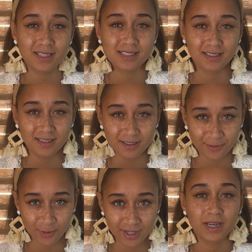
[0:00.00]
to look
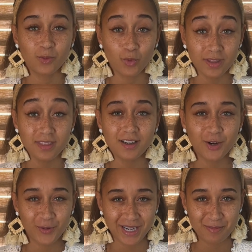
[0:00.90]
for, and what the
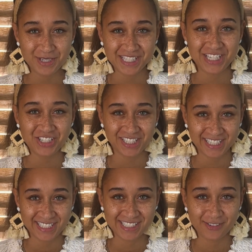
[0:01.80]
correct procedure
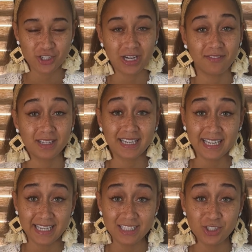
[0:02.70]
is for traveling
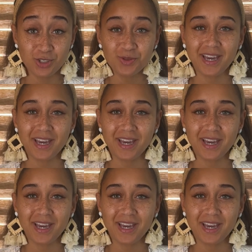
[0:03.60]
into